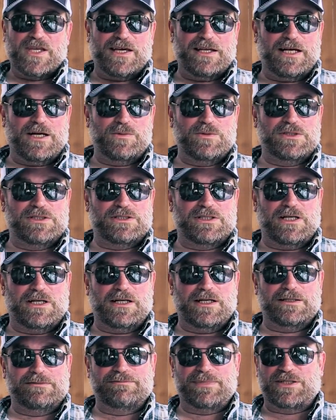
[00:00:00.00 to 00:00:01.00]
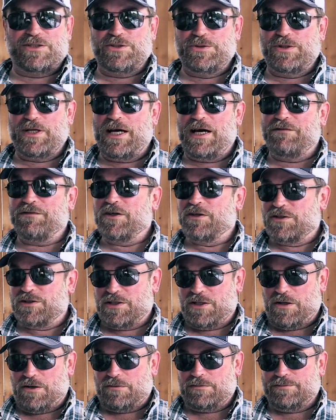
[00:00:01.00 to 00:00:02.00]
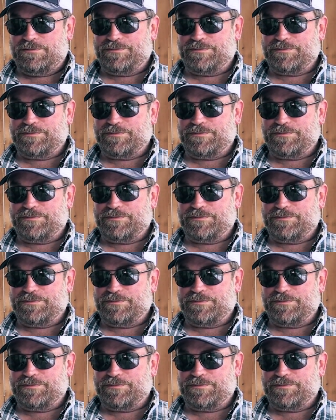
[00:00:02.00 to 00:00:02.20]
and that was about 2.5 years ago.